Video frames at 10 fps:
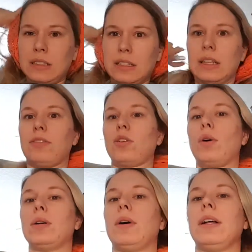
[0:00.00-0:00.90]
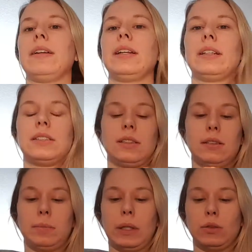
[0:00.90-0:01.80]
Did that for quite a while. I think
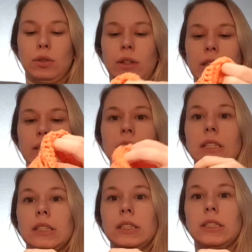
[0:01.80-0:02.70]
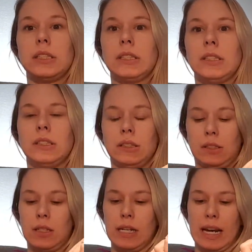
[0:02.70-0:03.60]
until about
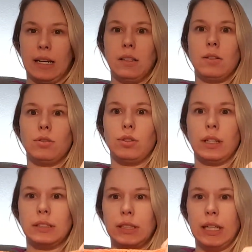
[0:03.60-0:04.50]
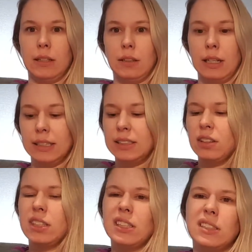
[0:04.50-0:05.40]
2009 or 2010. I
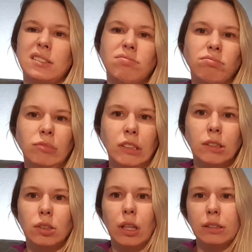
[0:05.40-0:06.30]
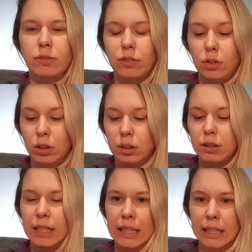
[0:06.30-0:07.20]
started in 2004
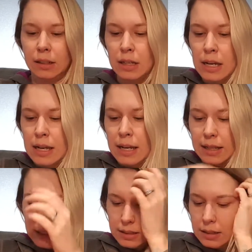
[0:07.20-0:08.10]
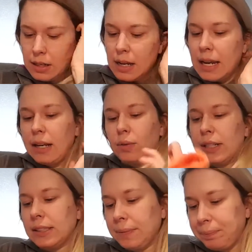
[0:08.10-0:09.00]
knitting. And
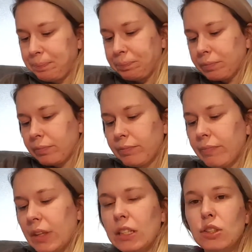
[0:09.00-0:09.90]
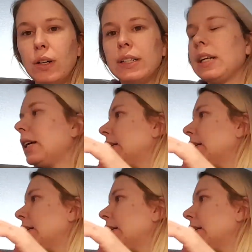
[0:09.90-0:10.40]
anyways, so I